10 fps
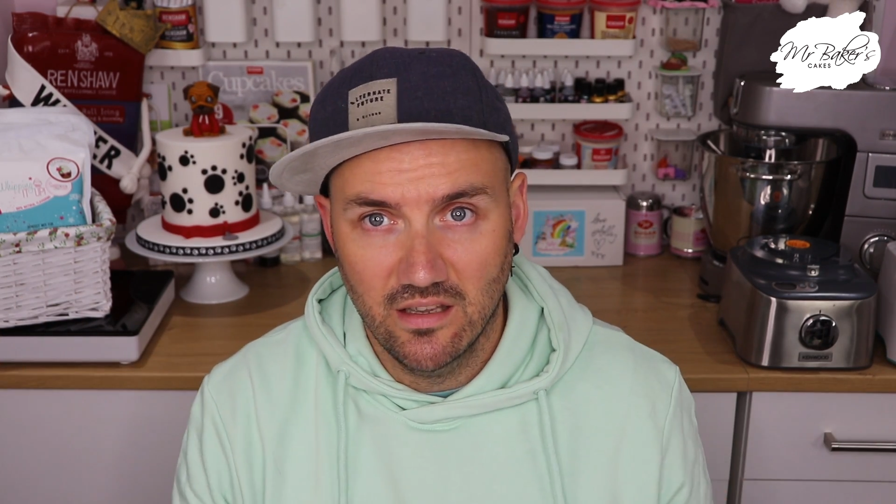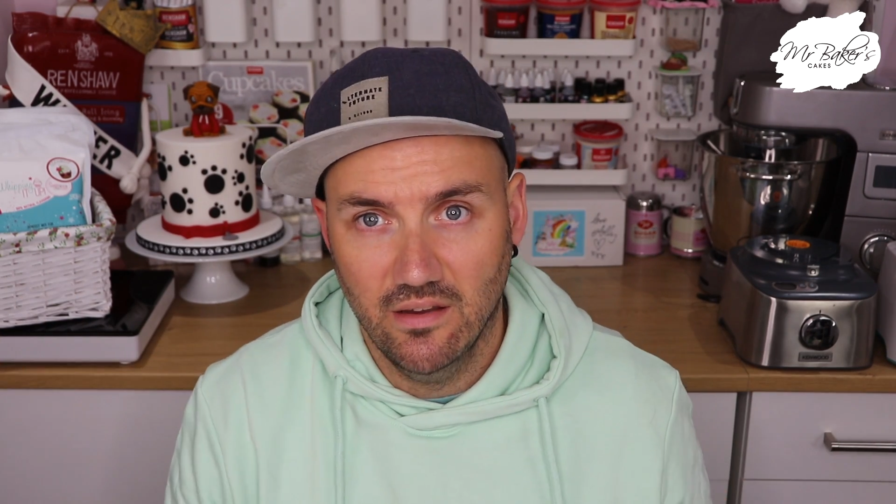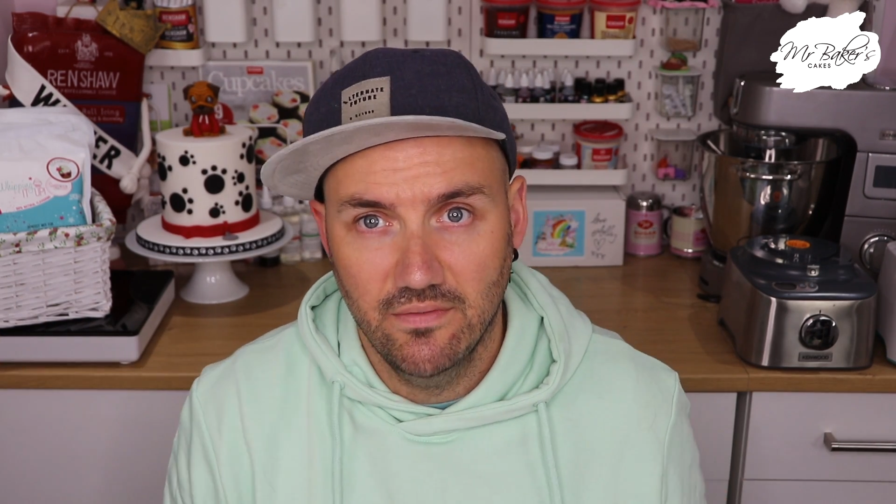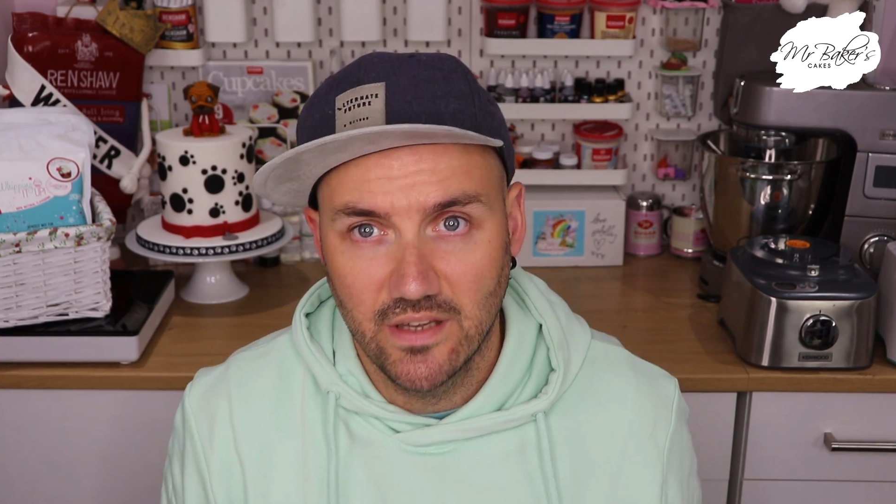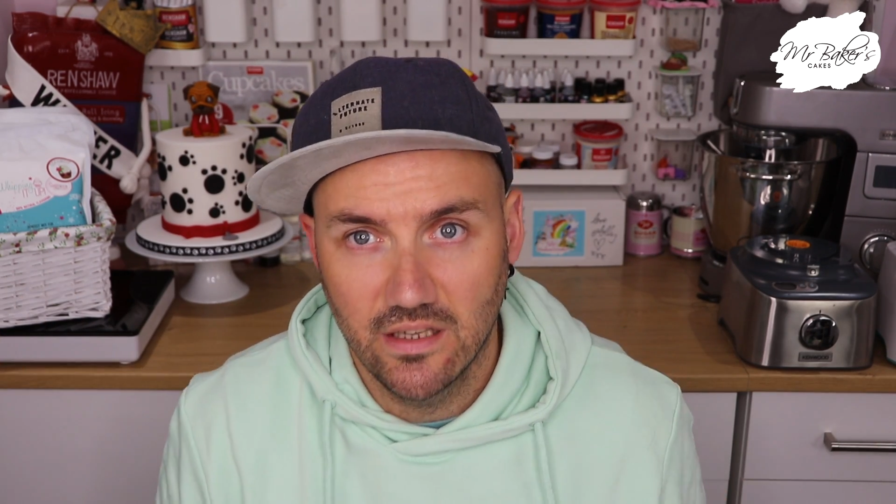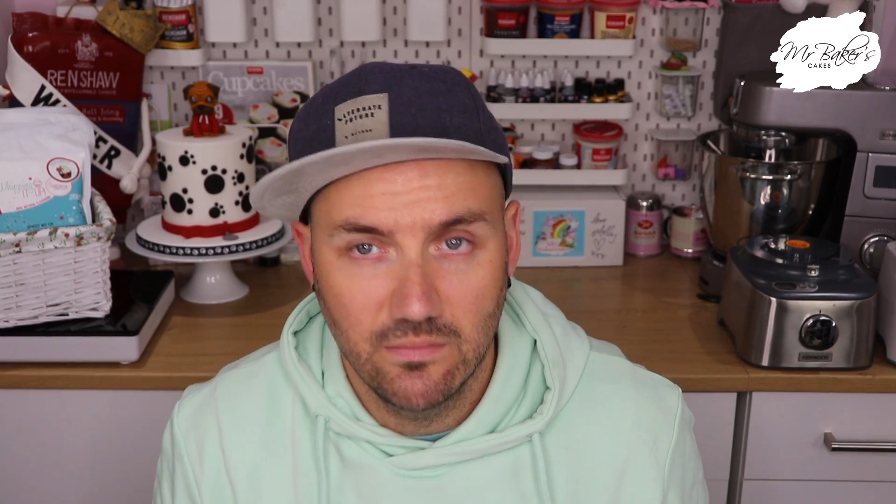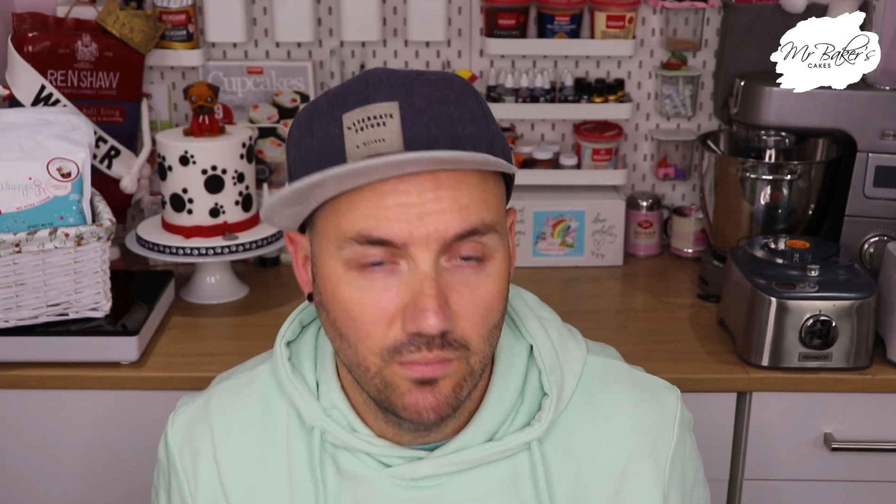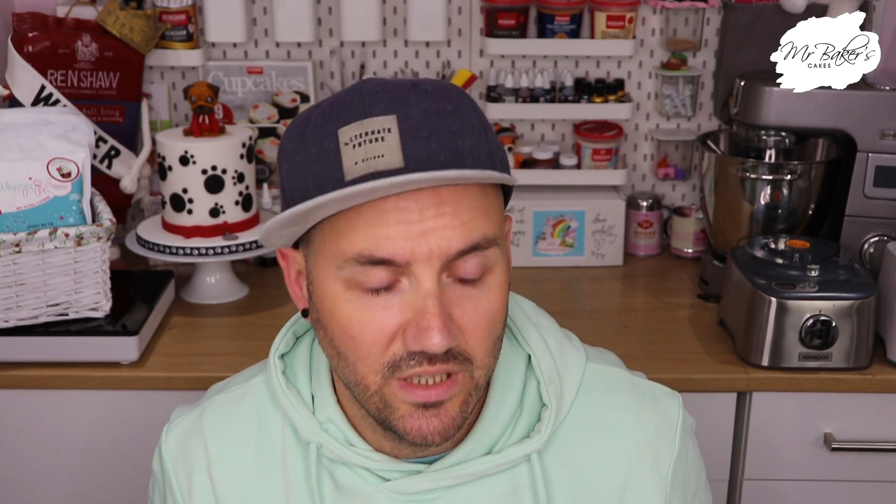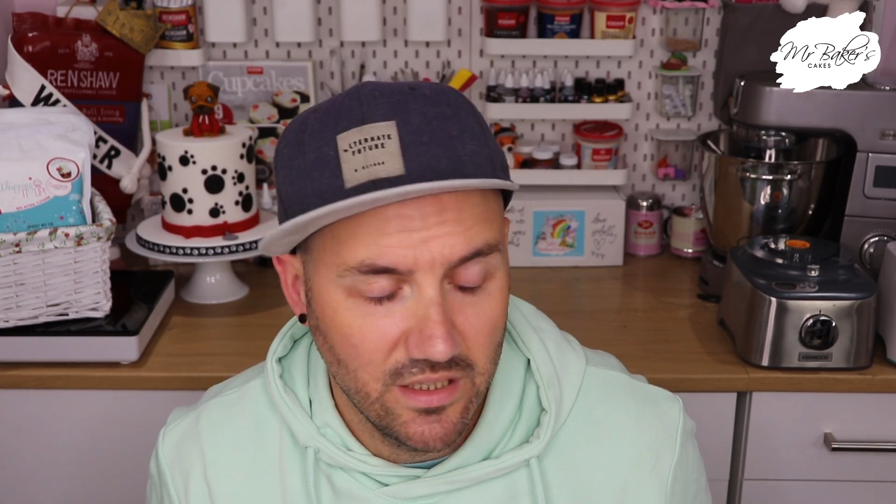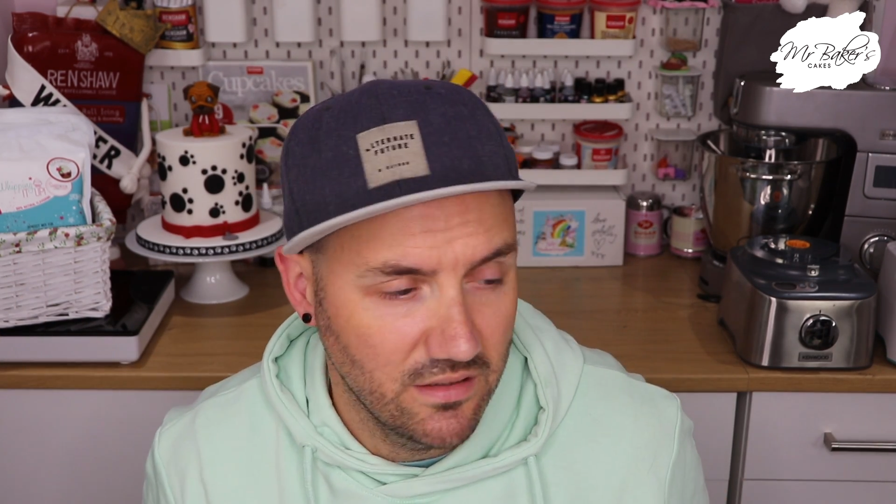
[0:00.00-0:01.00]
I figured
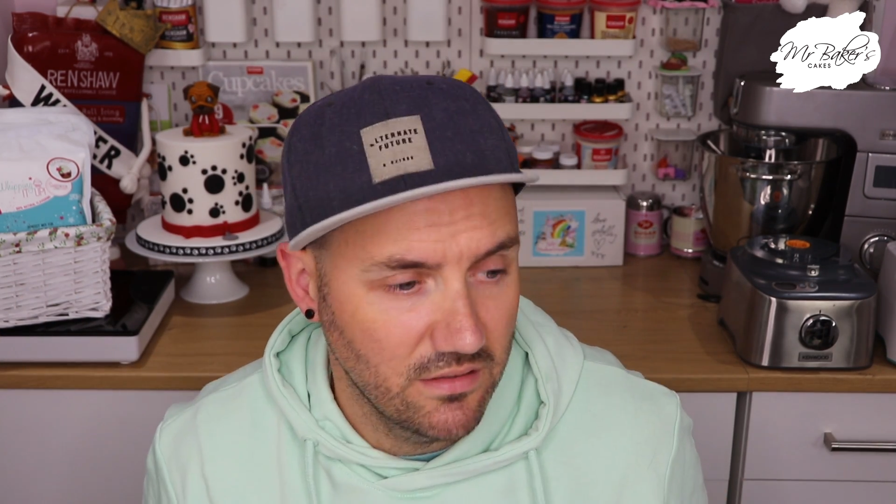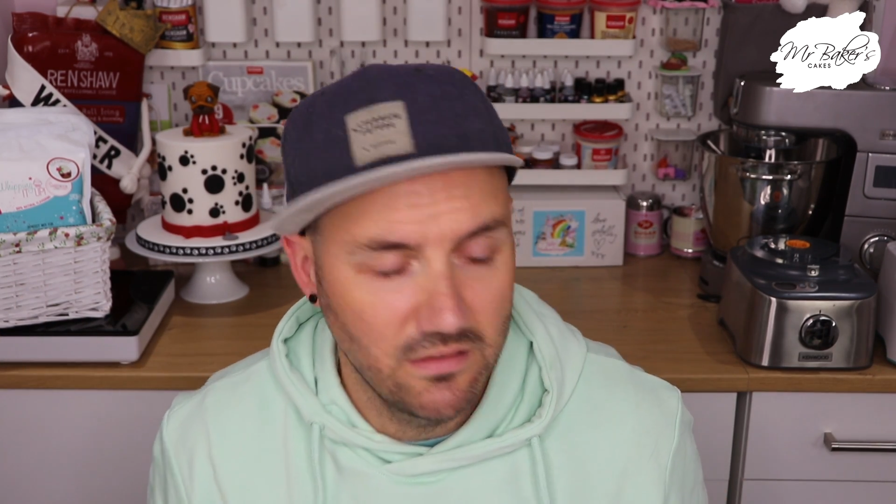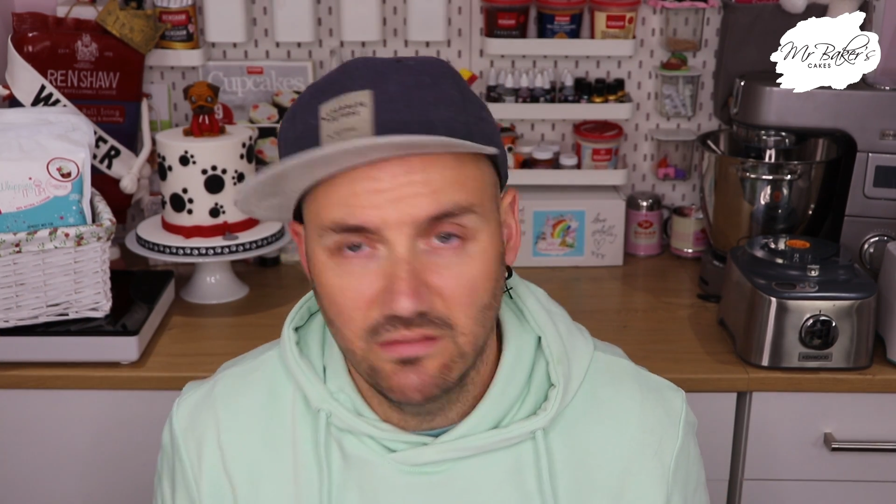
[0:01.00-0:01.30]
we can,